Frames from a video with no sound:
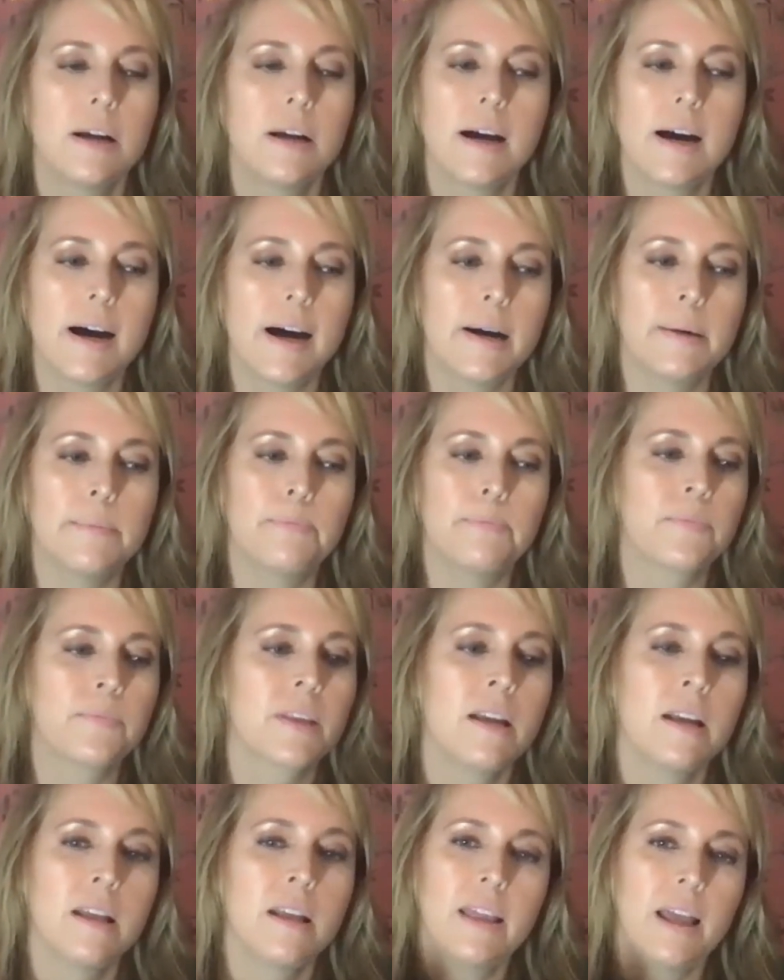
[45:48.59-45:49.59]

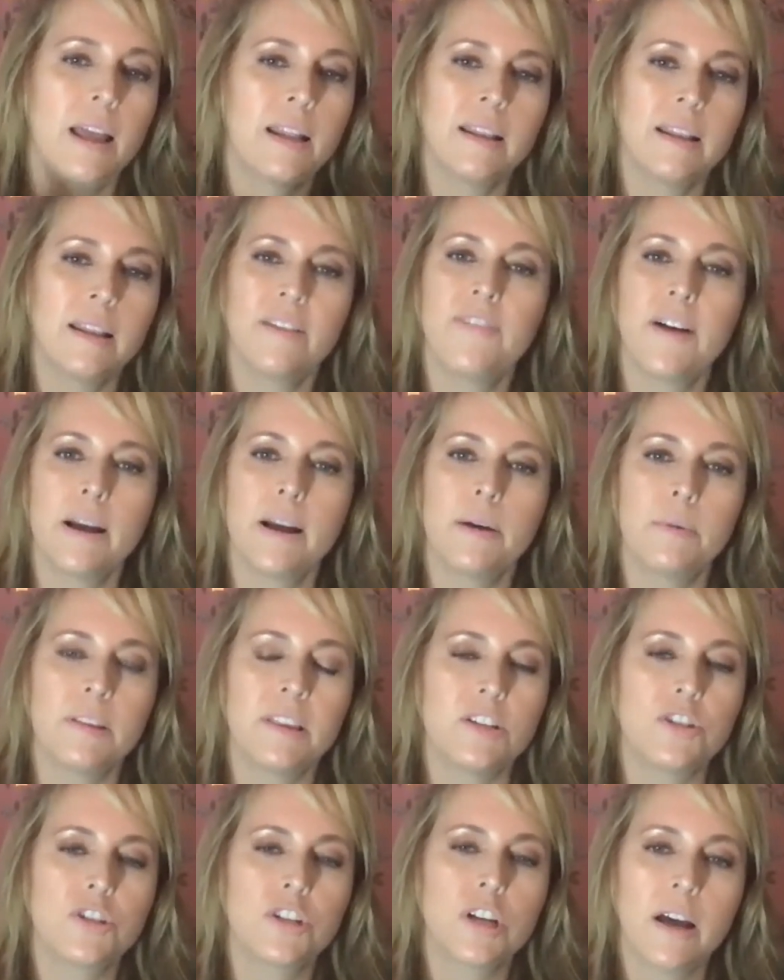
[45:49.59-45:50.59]
Then they fight with
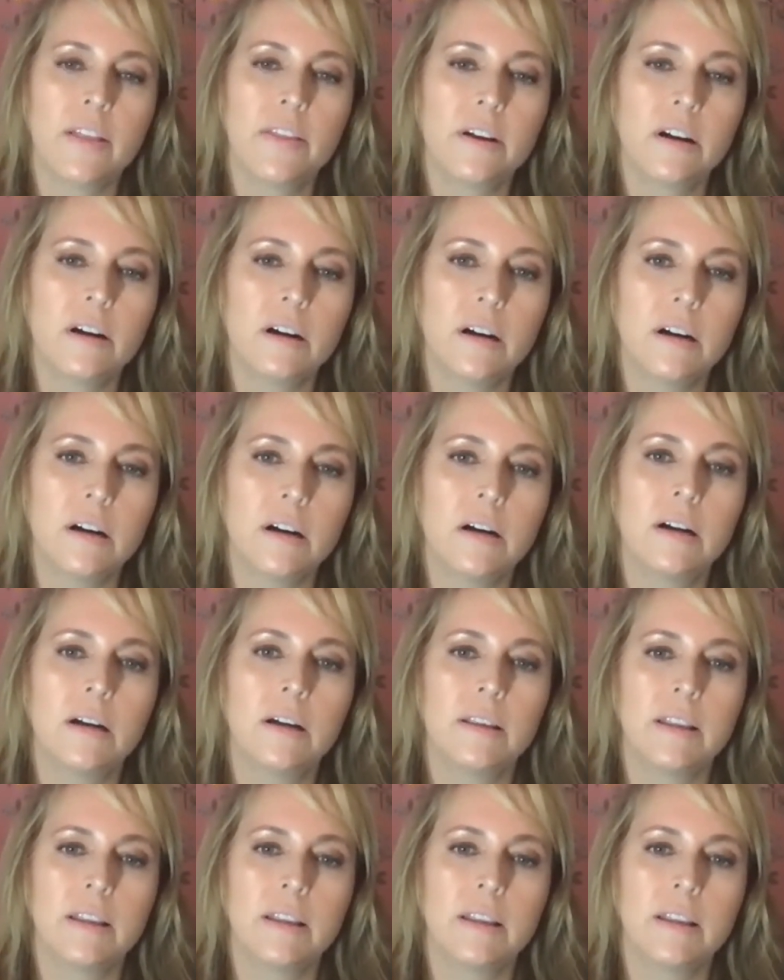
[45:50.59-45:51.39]
each other.